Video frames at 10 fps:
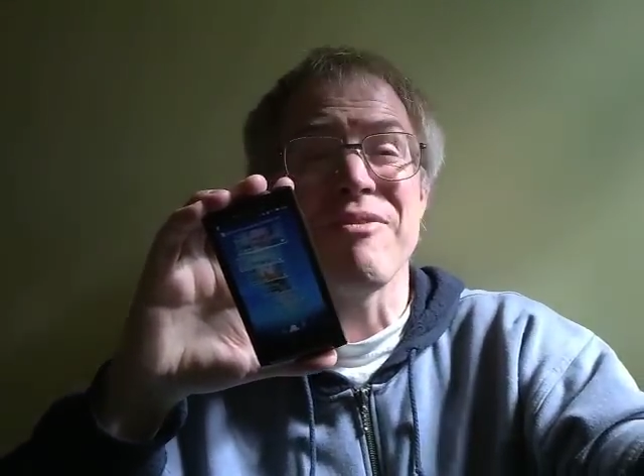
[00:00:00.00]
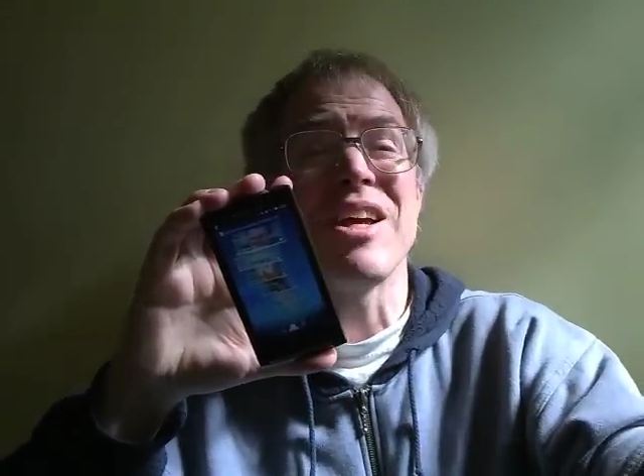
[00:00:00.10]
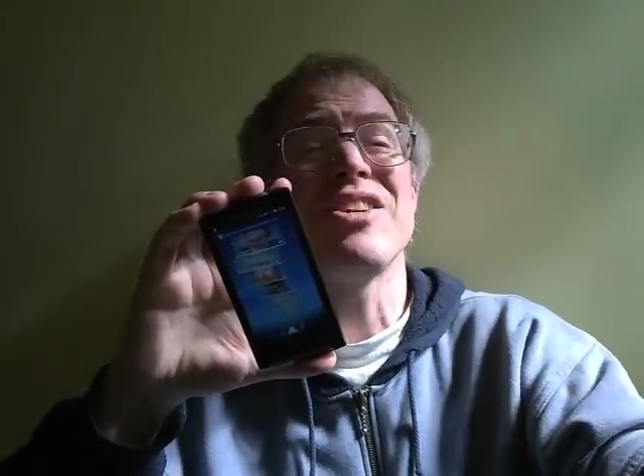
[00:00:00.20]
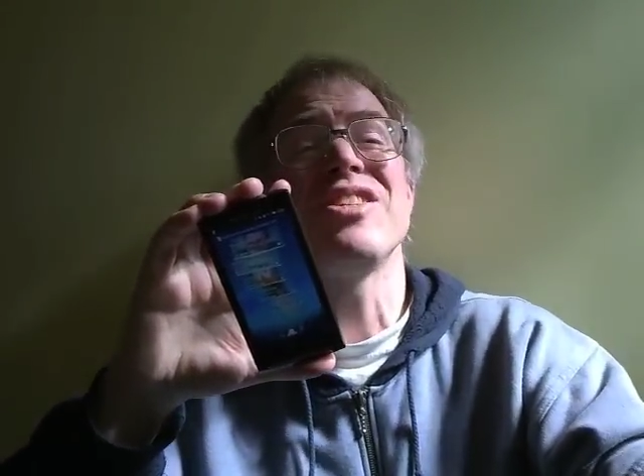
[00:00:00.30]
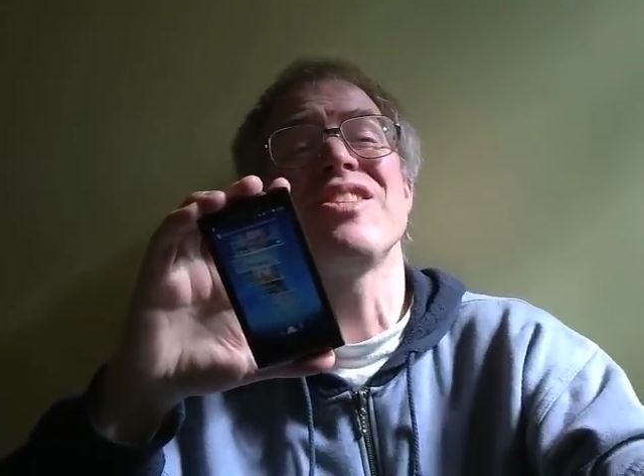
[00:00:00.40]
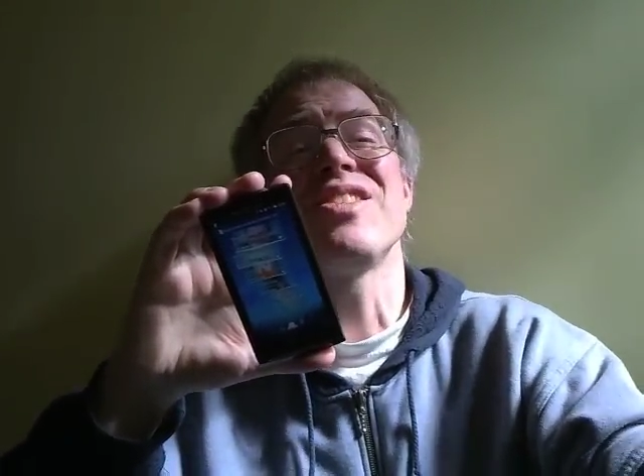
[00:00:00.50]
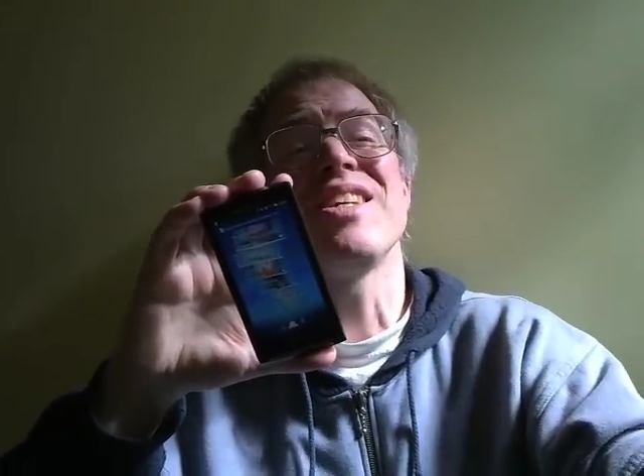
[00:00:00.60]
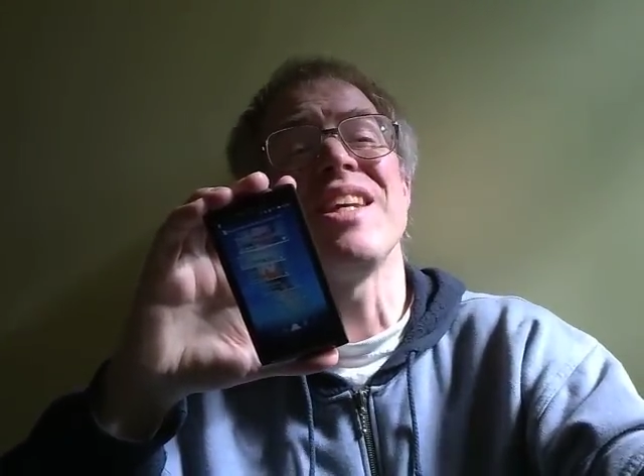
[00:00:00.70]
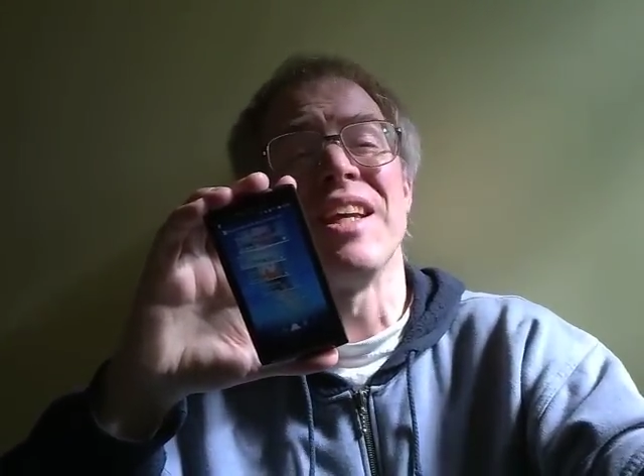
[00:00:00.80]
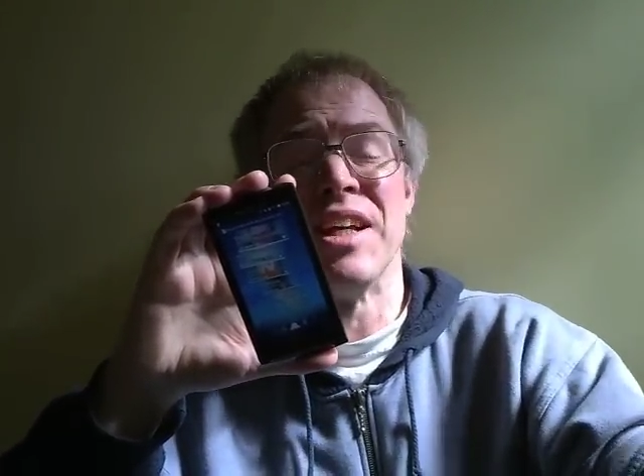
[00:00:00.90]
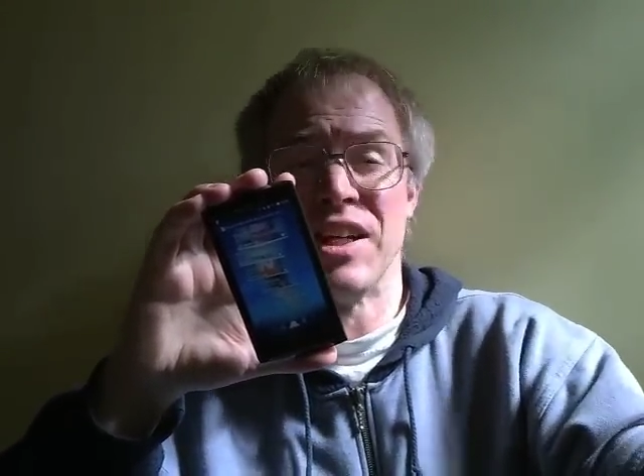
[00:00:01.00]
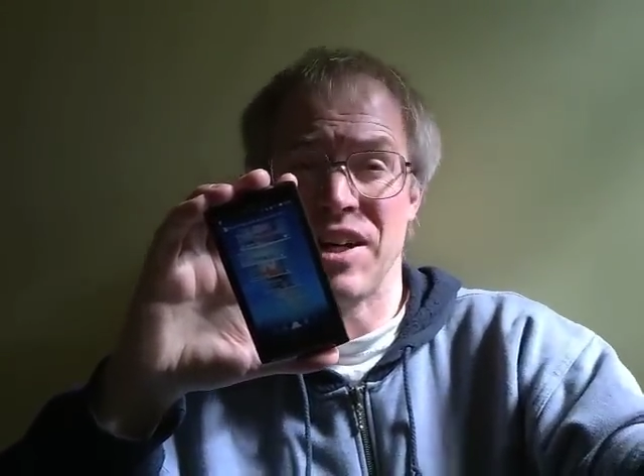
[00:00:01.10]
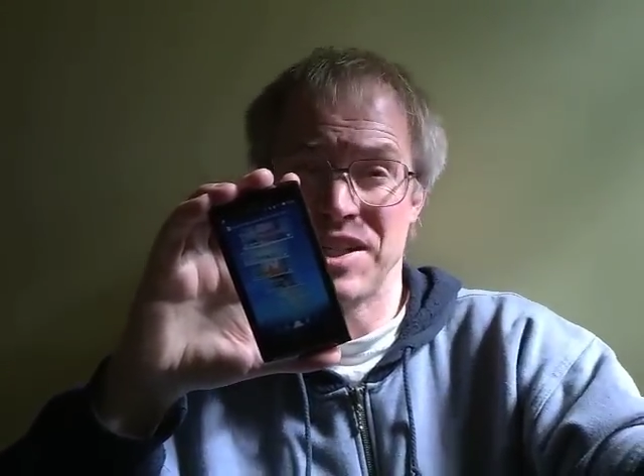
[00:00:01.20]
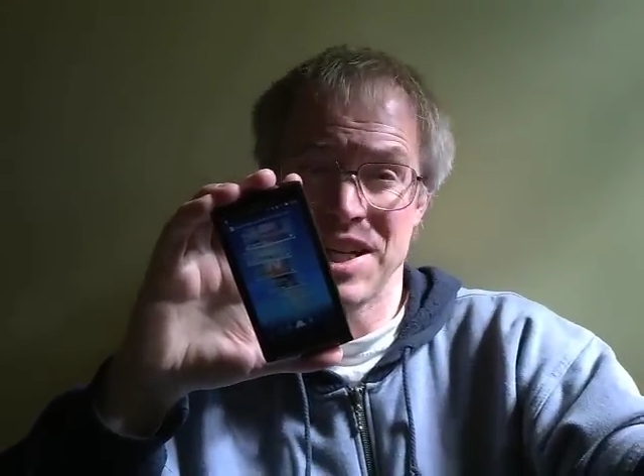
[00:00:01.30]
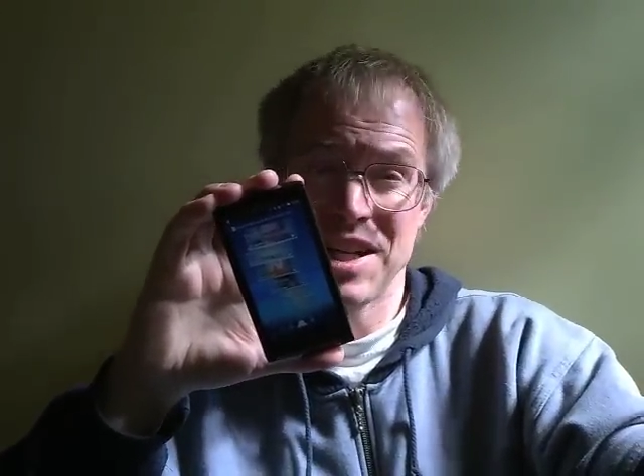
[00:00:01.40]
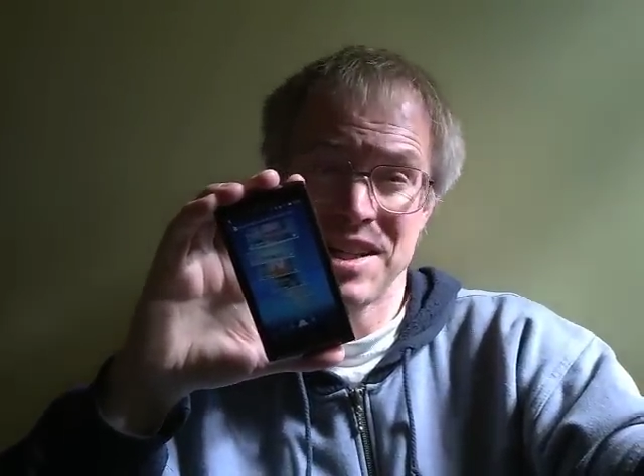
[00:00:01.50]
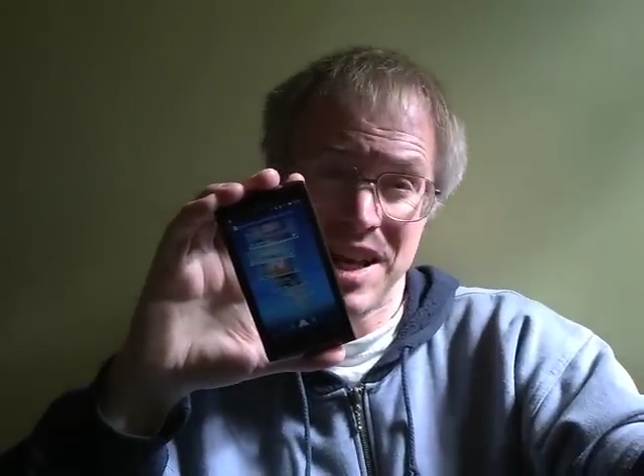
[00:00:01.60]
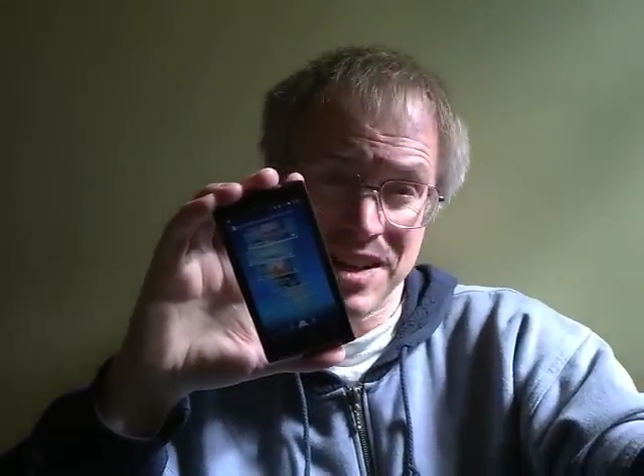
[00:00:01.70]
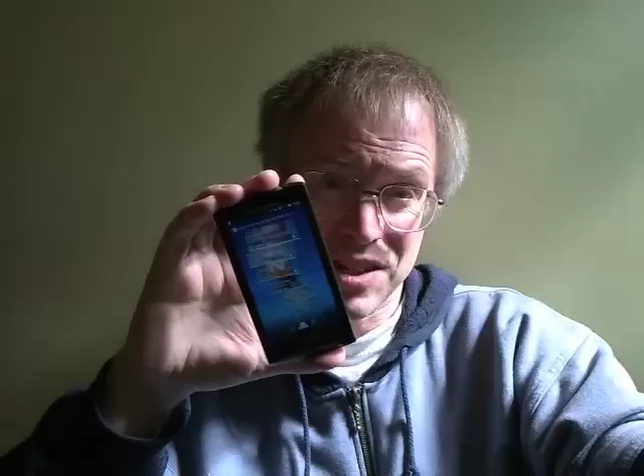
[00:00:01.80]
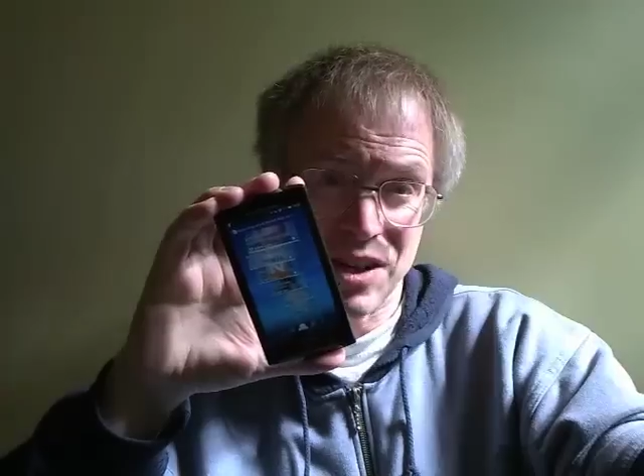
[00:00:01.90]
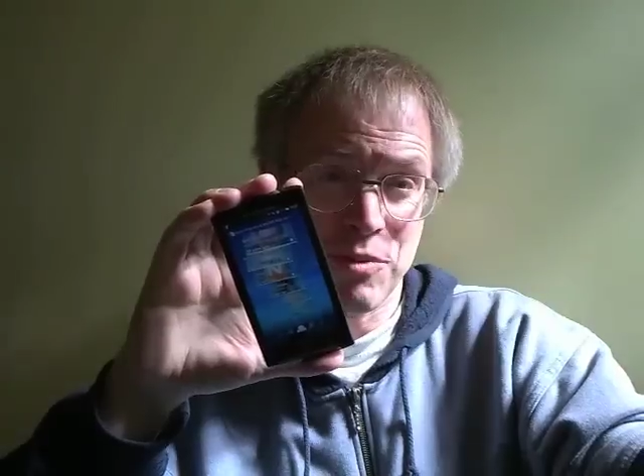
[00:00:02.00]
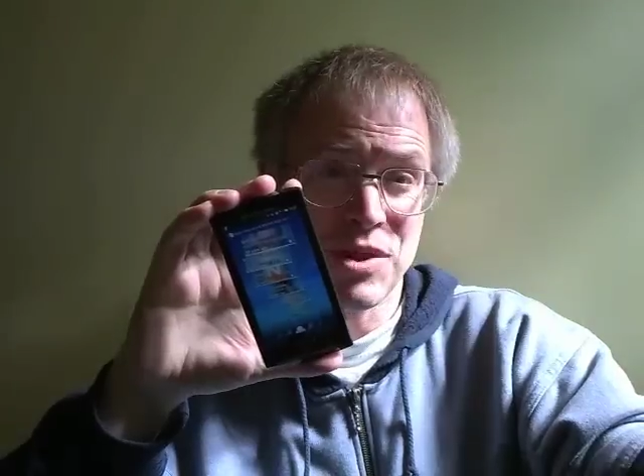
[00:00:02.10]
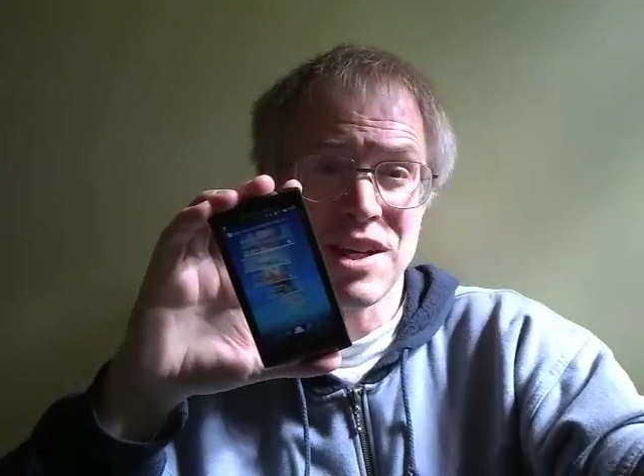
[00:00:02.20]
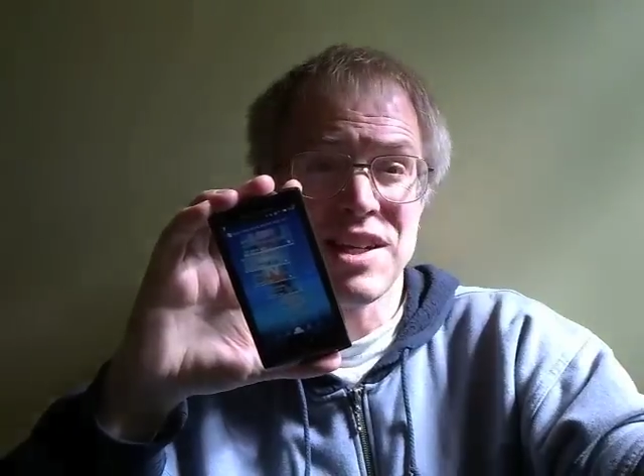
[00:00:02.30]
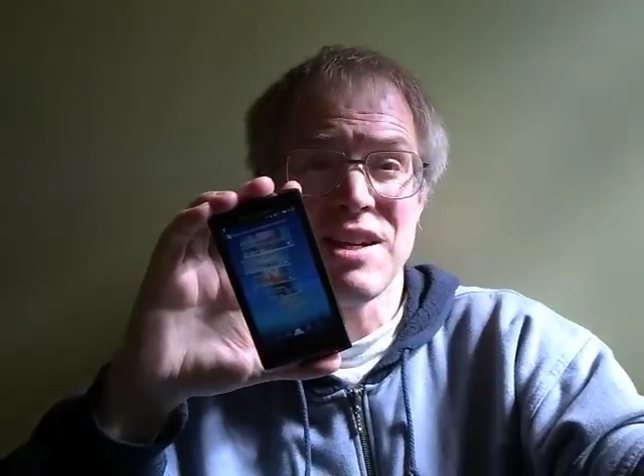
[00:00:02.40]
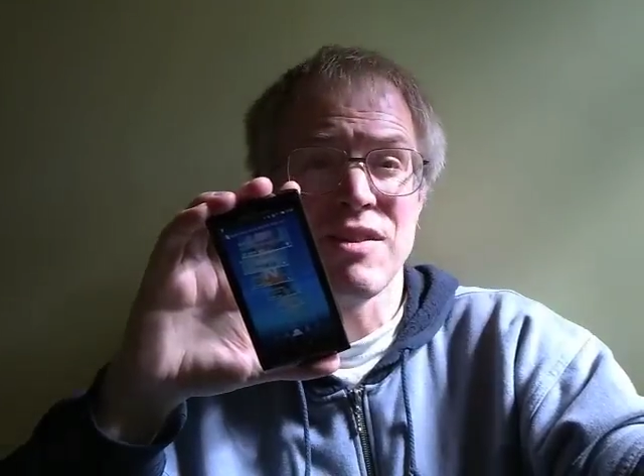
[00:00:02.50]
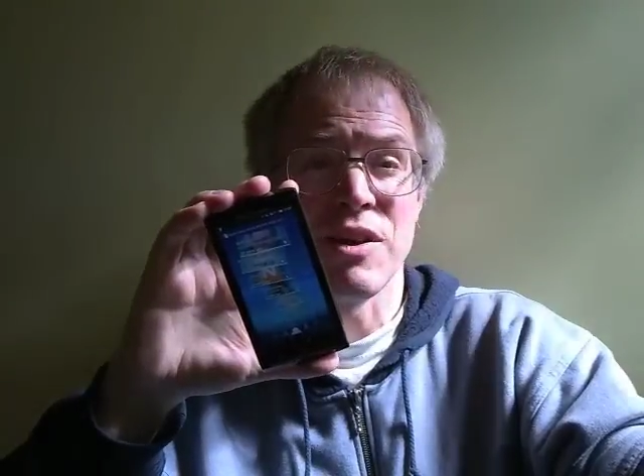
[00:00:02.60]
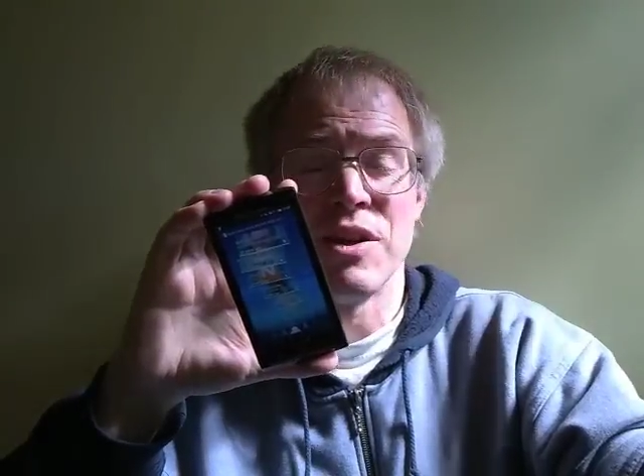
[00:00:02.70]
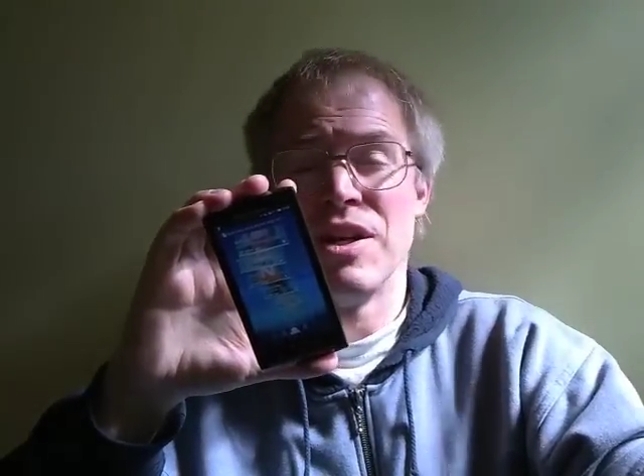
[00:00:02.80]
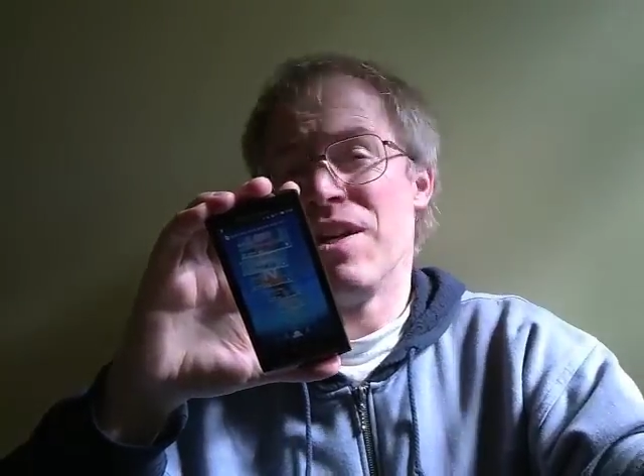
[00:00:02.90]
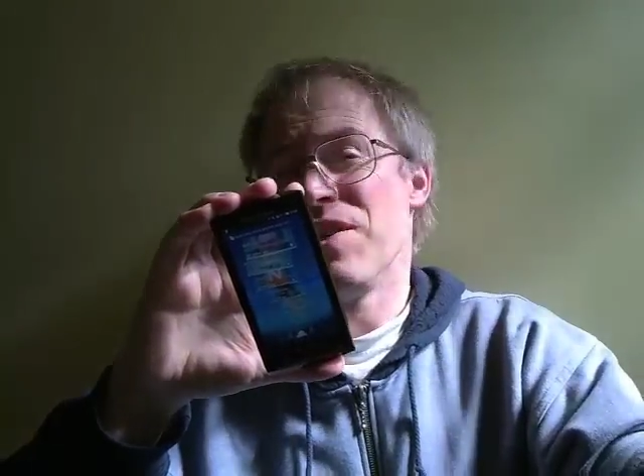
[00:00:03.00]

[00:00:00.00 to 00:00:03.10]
Even HTC are taking their time with their hero.